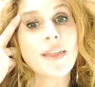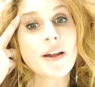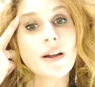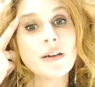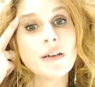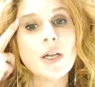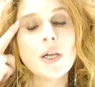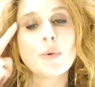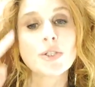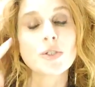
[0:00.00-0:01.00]
there,
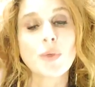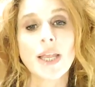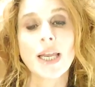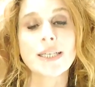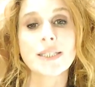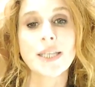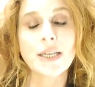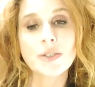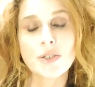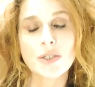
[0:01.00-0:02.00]
which is really a nice
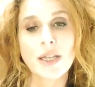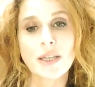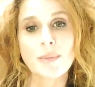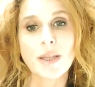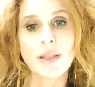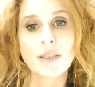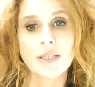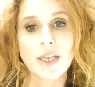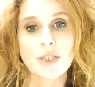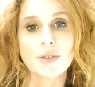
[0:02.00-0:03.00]
thing because there's not that many things
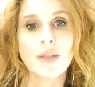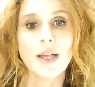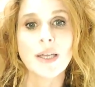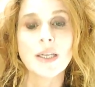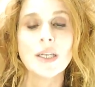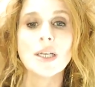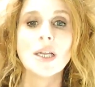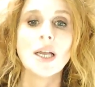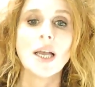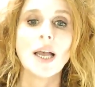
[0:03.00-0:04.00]
that can do that.
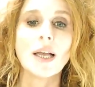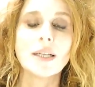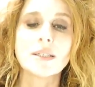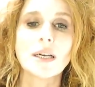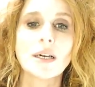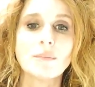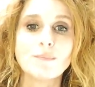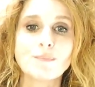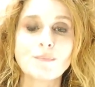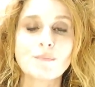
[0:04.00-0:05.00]
And
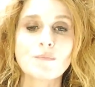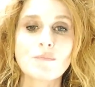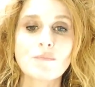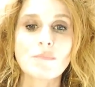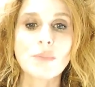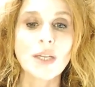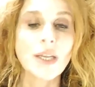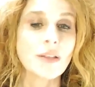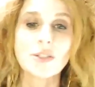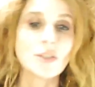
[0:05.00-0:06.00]
um,
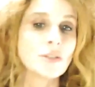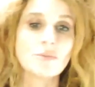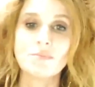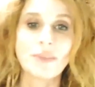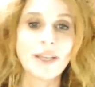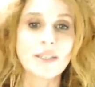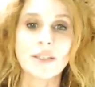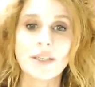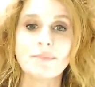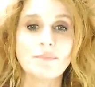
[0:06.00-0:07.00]
yeah, you can
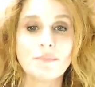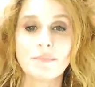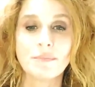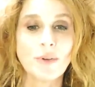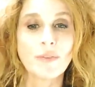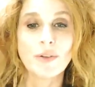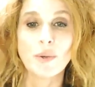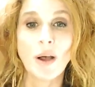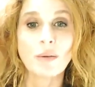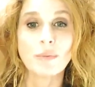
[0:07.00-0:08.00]
basically wherever
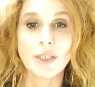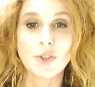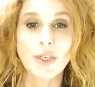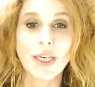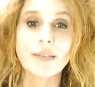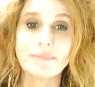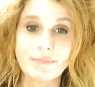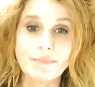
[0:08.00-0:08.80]
you want, we can treat it.